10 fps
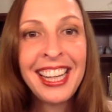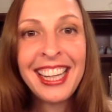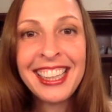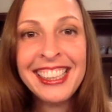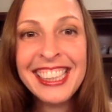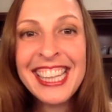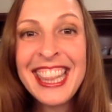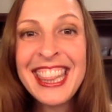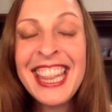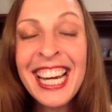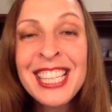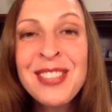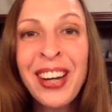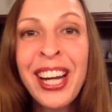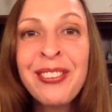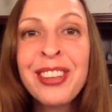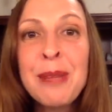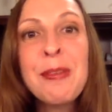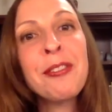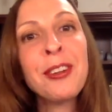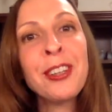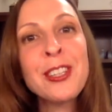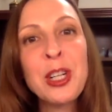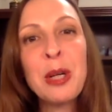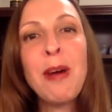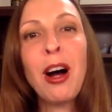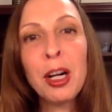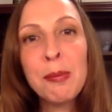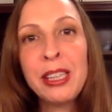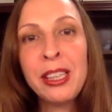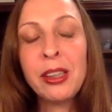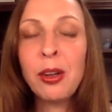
And that's why I really prefer the term harmony